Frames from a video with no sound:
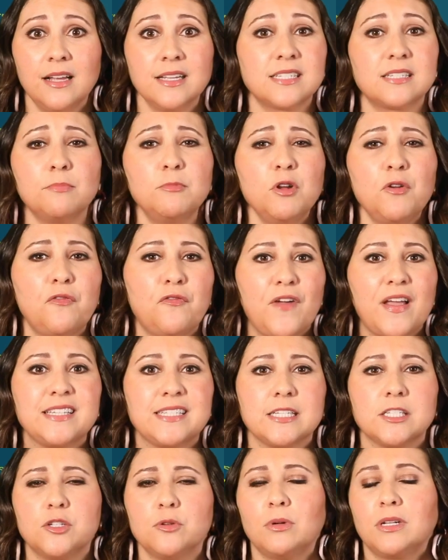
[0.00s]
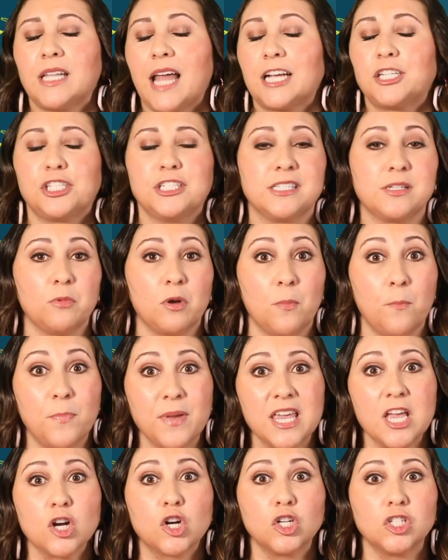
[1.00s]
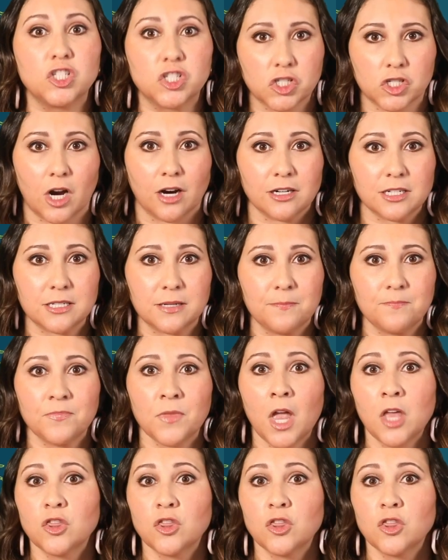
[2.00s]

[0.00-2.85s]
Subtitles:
Some new faces, new elections, it would be a good start.